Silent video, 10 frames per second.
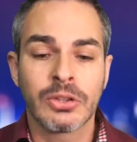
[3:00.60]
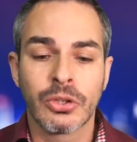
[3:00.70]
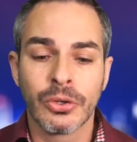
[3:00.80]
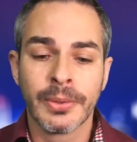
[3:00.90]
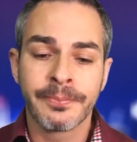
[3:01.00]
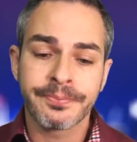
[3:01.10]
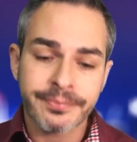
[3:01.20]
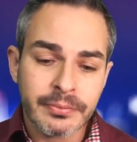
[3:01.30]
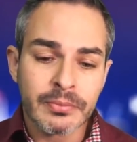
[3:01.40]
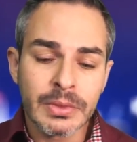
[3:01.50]
to,
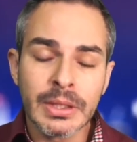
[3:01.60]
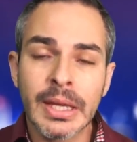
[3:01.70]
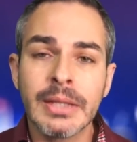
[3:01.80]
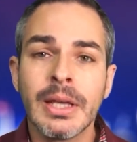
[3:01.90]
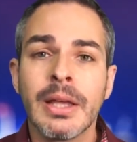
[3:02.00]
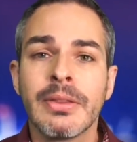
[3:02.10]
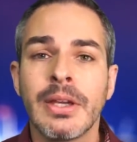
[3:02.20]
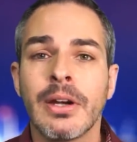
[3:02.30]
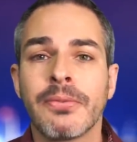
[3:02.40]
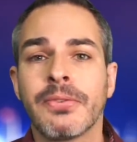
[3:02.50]
and
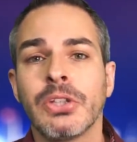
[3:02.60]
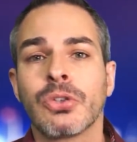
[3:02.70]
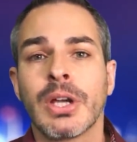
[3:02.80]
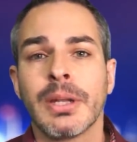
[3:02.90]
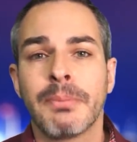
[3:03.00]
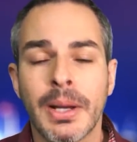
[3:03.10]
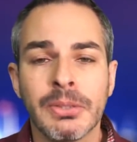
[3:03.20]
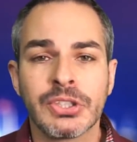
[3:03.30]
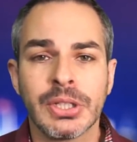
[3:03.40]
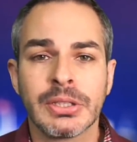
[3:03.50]
they are free to kind of
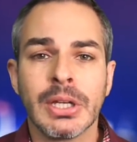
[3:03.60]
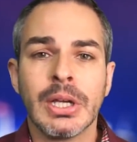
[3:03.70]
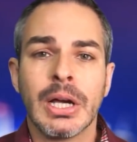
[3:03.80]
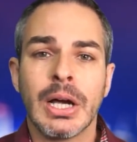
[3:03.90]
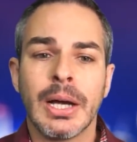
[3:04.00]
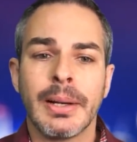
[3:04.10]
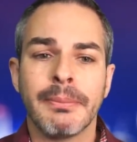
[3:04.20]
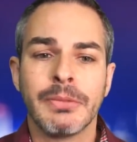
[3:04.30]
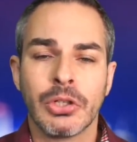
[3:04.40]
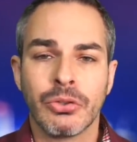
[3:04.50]
publish it,
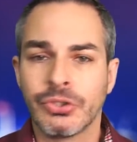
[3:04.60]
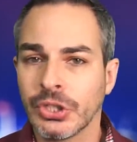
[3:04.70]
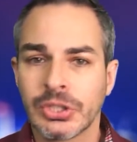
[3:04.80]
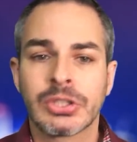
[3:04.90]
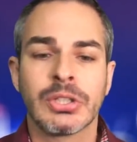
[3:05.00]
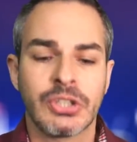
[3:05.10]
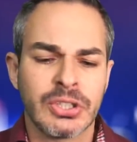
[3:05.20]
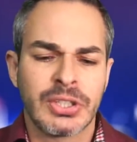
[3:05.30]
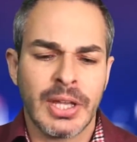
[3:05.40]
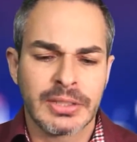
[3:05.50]
you know, just
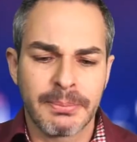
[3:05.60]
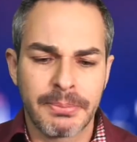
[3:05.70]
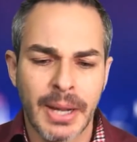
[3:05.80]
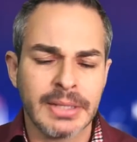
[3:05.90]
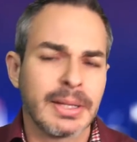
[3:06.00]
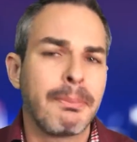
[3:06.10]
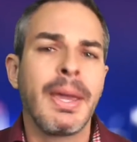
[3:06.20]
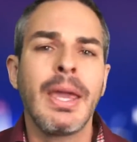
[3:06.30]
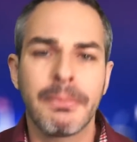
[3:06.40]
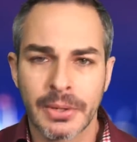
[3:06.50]
as a
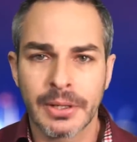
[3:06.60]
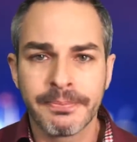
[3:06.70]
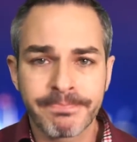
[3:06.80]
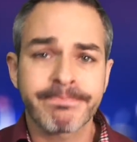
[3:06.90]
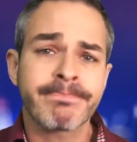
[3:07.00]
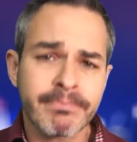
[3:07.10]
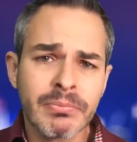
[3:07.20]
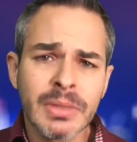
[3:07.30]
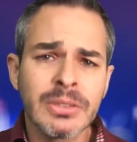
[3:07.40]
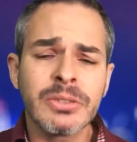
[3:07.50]
paper,
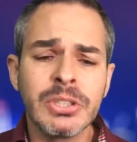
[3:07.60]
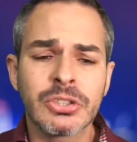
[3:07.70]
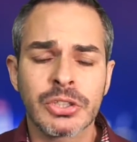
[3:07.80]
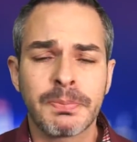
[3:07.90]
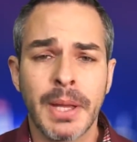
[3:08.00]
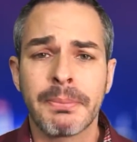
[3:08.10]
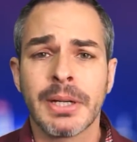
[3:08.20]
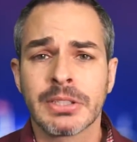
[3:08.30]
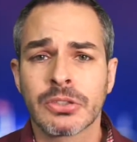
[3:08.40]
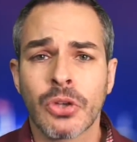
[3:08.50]
as a research paper,
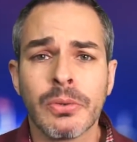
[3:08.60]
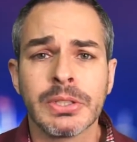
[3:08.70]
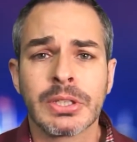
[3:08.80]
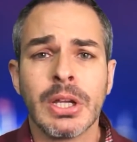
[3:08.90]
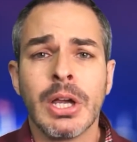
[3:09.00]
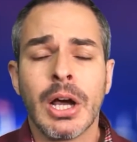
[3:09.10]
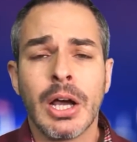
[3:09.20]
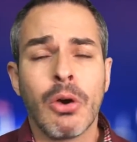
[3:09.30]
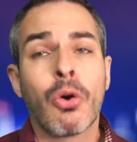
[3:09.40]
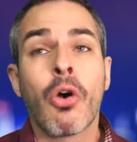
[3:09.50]
as it's always
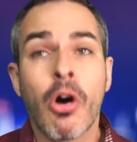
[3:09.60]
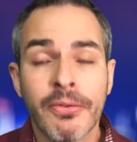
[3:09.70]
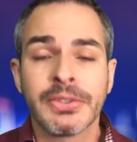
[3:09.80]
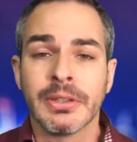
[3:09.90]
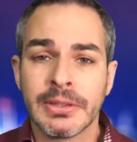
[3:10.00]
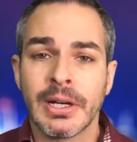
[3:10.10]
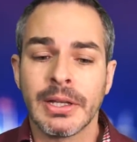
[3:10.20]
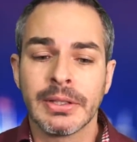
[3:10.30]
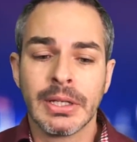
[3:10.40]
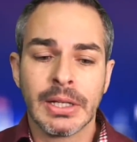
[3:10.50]
or often
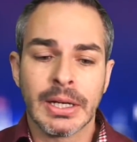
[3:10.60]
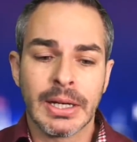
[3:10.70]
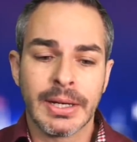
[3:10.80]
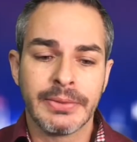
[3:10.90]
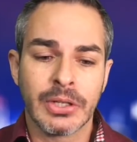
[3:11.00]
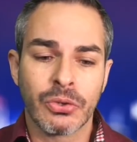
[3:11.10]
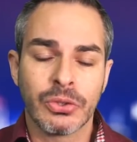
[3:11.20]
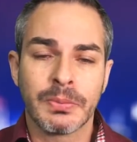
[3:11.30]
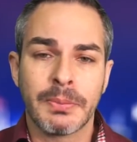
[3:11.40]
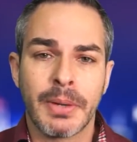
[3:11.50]
done. They're
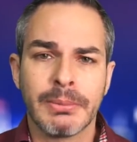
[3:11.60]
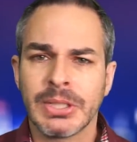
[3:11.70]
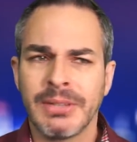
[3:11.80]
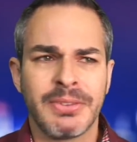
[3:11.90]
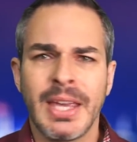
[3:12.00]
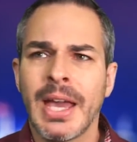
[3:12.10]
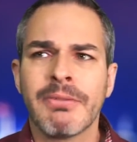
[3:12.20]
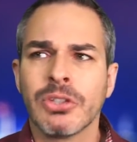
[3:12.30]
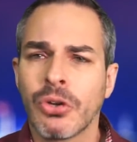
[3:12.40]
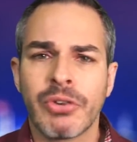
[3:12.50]
going to be published if they
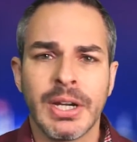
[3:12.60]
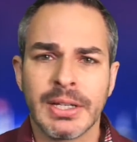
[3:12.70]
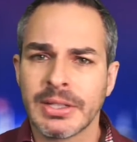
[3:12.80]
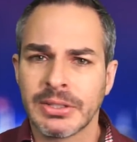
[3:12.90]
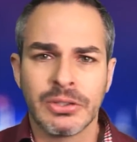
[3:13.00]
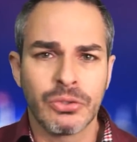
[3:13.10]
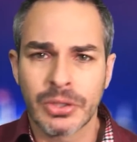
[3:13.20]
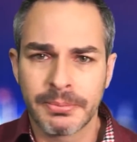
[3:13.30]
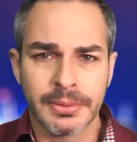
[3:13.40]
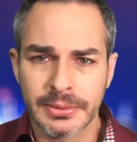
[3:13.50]
haven't already, because in
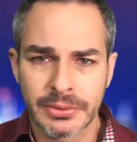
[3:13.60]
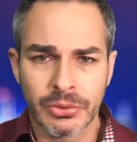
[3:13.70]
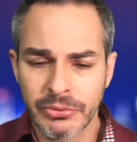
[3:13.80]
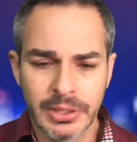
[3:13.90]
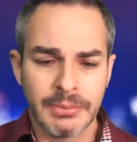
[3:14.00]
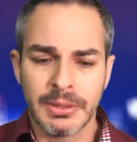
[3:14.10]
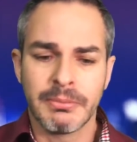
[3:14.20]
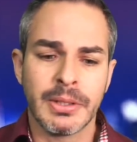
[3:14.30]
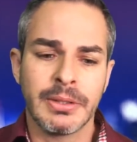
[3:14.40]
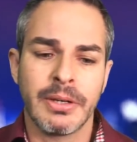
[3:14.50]
Europe it's already been
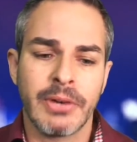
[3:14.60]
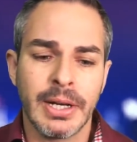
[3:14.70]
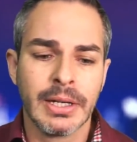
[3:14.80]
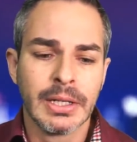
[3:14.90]
Monday, right?